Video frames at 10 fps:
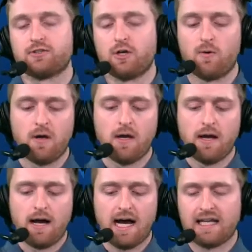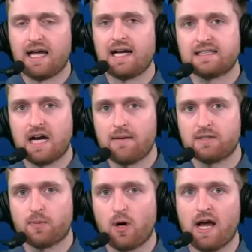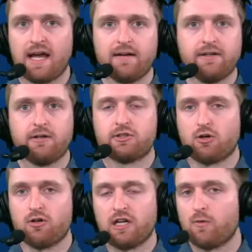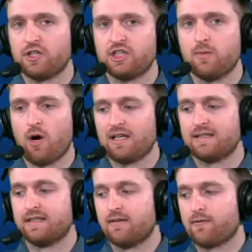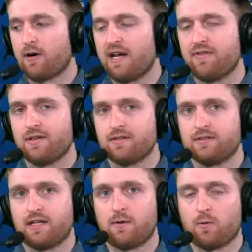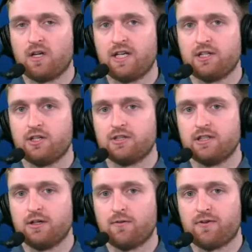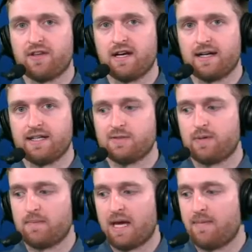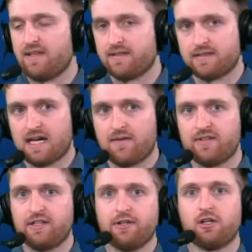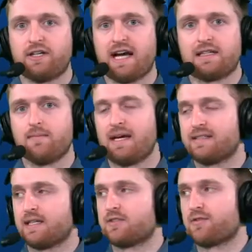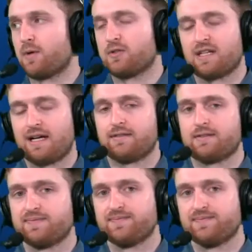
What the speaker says: So I like Thomas Bryant. You know, certainly wish him well in Denver. I think this is a really good deal for the Nuggets, but maybe this is kind of a deal you look at that makes sense for both sides.